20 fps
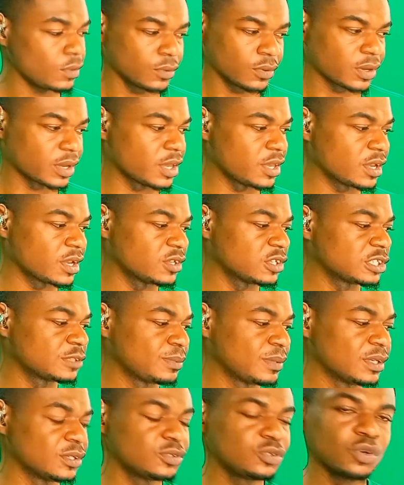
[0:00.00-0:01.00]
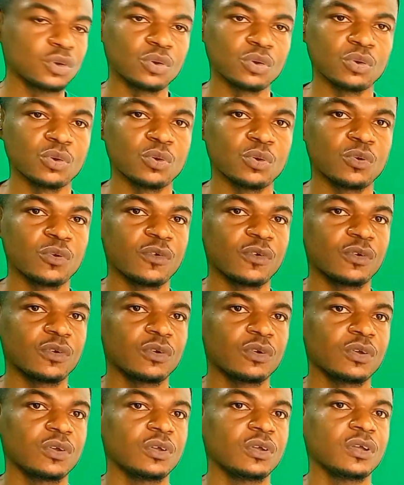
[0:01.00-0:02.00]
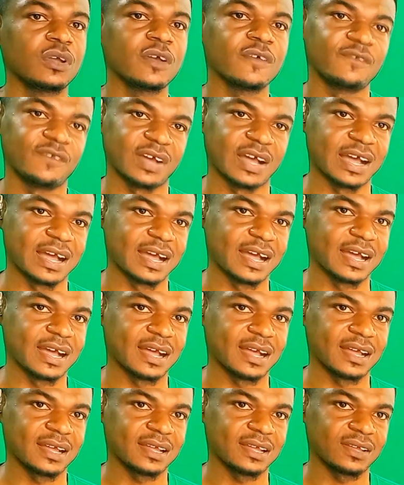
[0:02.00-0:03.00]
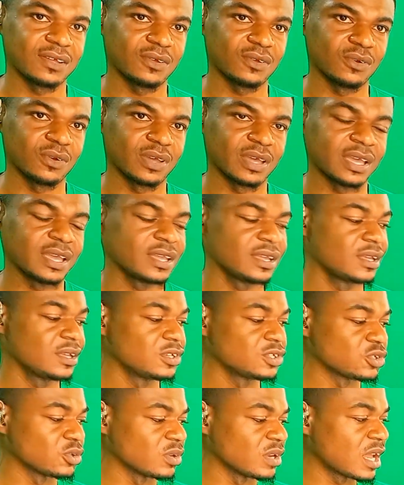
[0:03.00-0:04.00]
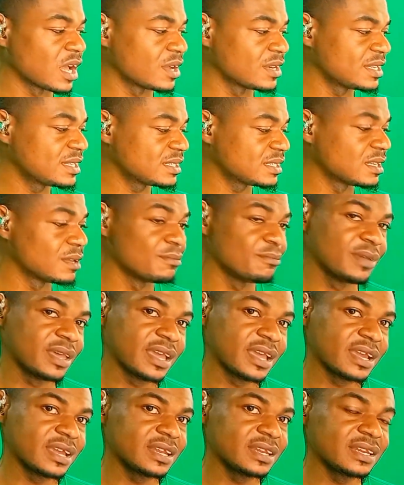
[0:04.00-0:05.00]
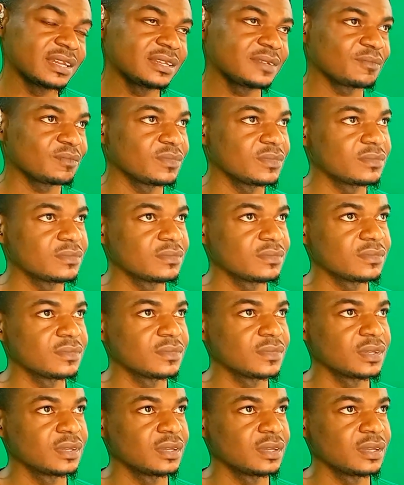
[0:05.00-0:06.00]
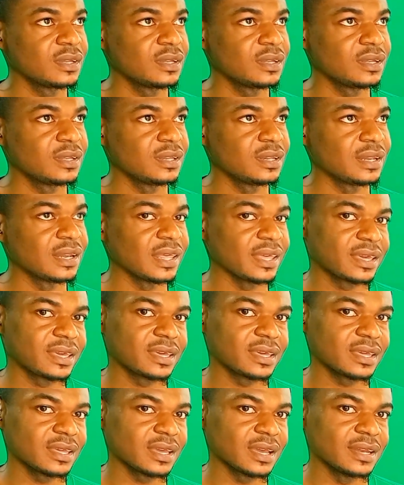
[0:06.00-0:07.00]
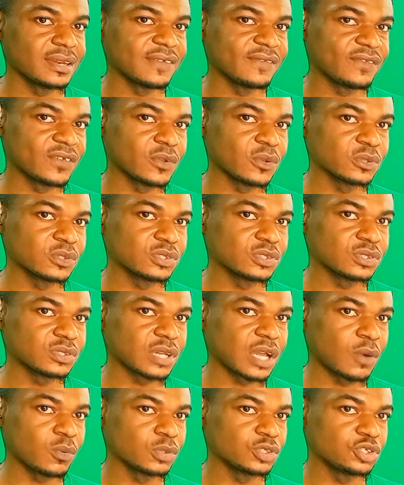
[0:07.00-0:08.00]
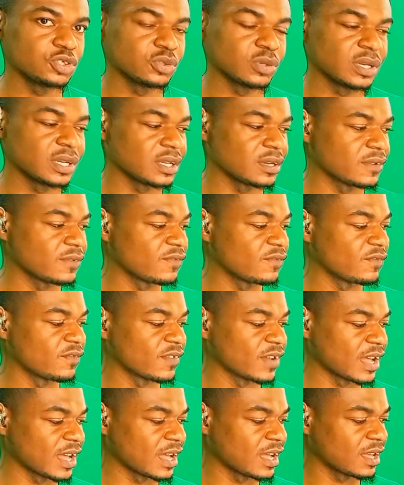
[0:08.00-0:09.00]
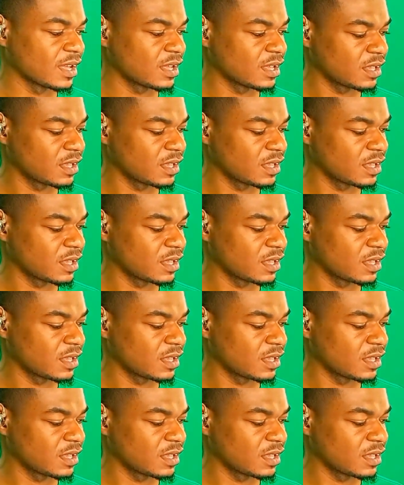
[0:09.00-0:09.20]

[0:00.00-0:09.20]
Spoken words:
Okay, you can just play do fa. Okay, so now this is the main lick and the fills I want you to learn. Fa.